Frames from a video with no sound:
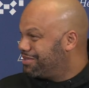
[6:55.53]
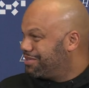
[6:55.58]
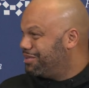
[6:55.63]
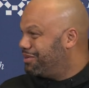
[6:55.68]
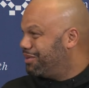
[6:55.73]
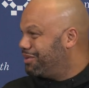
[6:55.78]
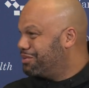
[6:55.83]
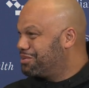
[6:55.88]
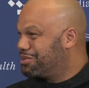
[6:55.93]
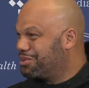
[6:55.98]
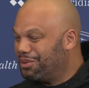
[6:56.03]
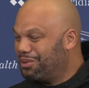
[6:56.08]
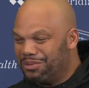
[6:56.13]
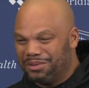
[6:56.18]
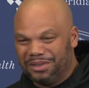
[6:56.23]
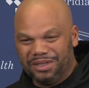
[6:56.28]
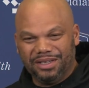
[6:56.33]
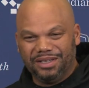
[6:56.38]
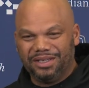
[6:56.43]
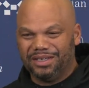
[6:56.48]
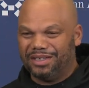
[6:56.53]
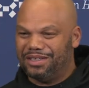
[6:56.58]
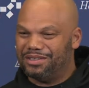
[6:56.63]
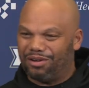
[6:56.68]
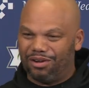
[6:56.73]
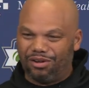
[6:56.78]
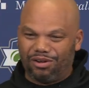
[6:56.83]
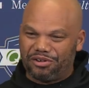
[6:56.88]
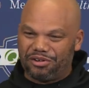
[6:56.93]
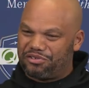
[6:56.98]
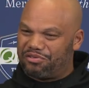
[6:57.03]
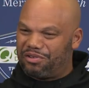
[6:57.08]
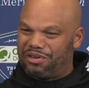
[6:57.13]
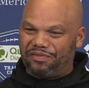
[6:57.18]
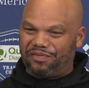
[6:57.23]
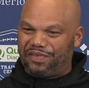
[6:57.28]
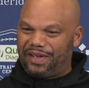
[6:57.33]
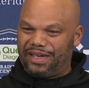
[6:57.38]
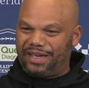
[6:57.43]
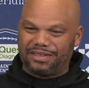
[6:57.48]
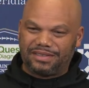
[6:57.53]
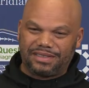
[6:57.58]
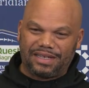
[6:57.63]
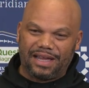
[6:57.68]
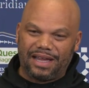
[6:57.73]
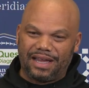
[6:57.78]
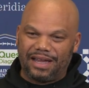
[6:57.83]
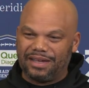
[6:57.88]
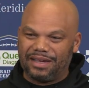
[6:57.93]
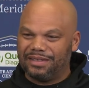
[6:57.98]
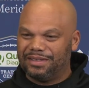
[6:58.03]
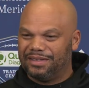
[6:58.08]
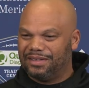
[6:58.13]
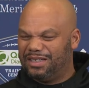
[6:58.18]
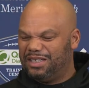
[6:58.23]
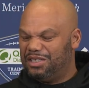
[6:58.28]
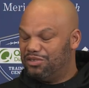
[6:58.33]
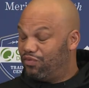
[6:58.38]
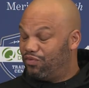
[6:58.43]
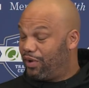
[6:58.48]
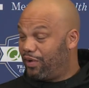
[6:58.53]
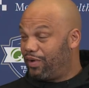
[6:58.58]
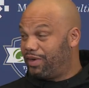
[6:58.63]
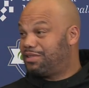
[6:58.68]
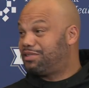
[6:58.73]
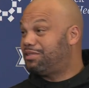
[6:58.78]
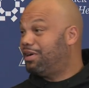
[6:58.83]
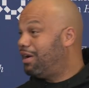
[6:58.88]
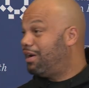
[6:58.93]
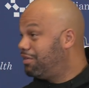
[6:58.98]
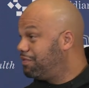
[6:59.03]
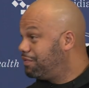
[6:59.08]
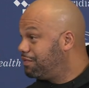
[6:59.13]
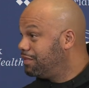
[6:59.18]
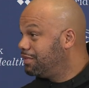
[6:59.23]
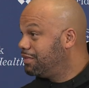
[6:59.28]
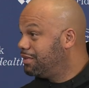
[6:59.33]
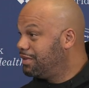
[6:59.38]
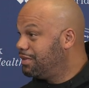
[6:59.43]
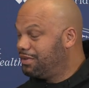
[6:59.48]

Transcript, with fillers: You know, so he's a hard, straight, fast guy. He's very tough.